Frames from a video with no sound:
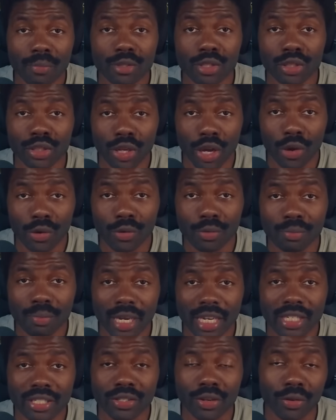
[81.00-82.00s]
to know
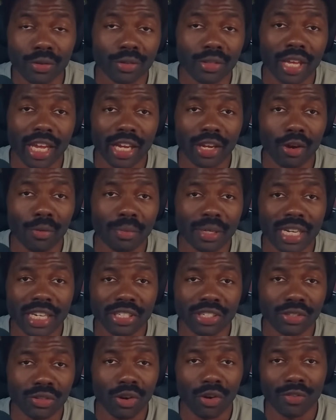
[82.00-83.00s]
based on a
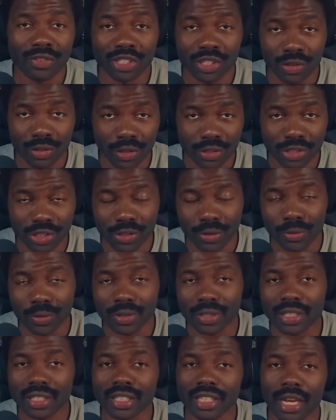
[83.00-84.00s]
combination of
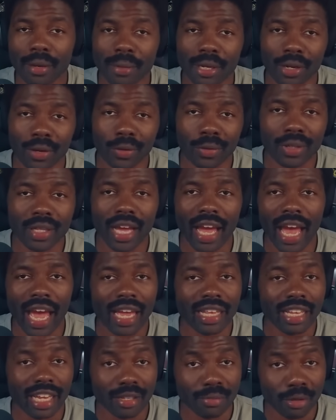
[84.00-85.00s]
geological, chemical
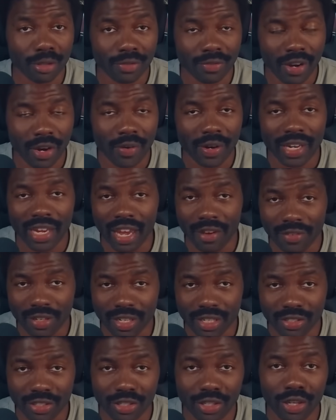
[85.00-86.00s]
and atmospheric
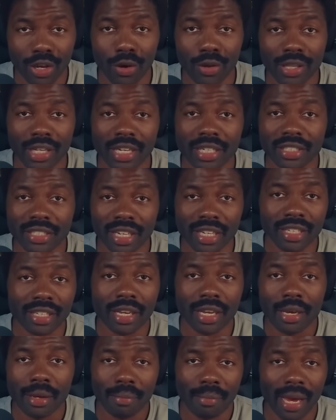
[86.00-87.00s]
evidence collected
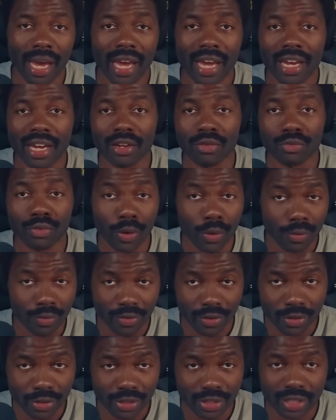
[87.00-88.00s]
by
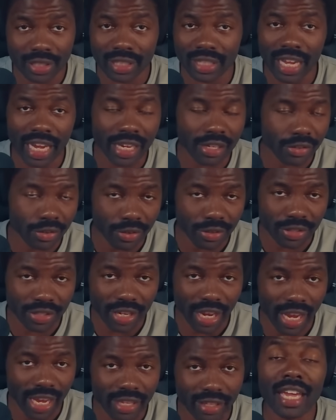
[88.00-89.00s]
rovers, landers
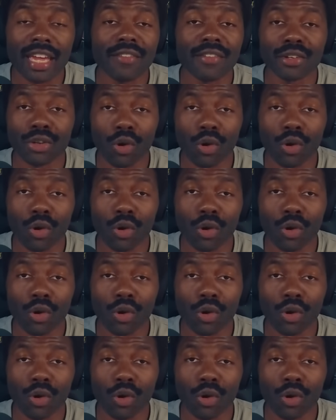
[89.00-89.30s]
and even